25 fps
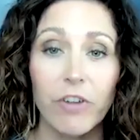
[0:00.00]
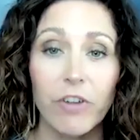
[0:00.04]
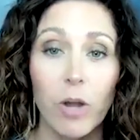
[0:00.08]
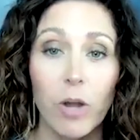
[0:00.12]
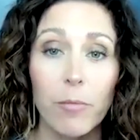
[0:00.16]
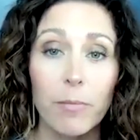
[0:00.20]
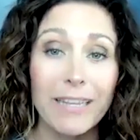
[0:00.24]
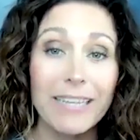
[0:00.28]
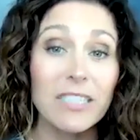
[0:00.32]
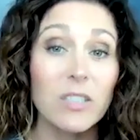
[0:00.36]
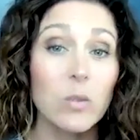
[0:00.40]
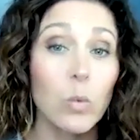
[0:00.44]

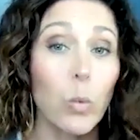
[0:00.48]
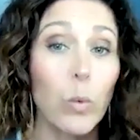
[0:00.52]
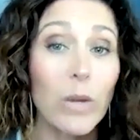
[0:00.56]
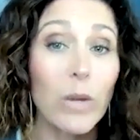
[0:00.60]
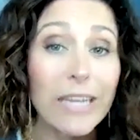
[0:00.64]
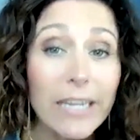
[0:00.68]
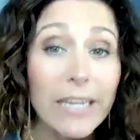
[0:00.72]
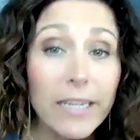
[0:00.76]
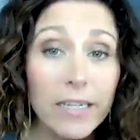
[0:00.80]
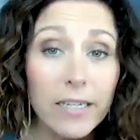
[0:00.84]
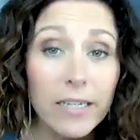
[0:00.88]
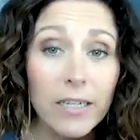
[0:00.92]
from is
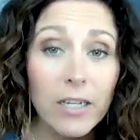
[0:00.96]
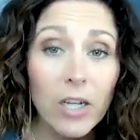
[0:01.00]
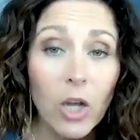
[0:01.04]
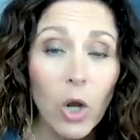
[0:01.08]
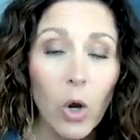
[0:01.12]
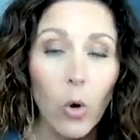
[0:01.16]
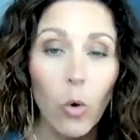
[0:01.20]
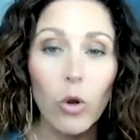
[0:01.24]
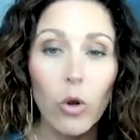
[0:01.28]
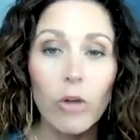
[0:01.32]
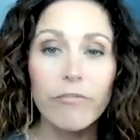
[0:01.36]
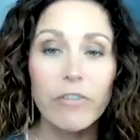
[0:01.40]
weak
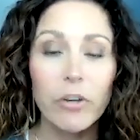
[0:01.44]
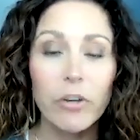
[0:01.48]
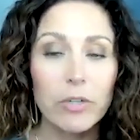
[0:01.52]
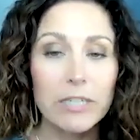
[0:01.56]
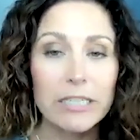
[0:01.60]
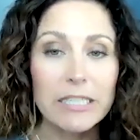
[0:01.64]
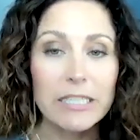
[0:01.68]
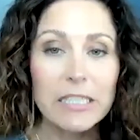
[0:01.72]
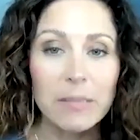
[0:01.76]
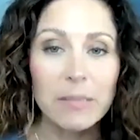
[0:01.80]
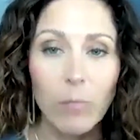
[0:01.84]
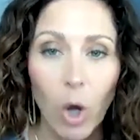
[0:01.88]
or
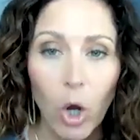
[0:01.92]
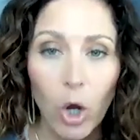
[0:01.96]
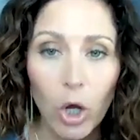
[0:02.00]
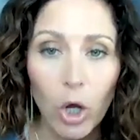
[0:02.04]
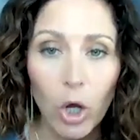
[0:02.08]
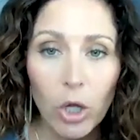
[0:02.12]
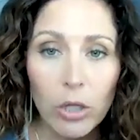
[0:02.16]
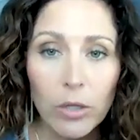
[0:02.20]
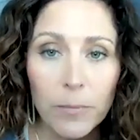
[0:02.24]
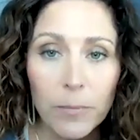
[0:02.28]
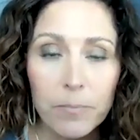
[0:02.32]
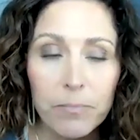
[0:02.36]
very
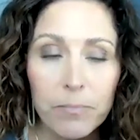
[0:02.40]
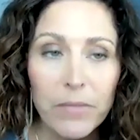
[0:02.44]
small,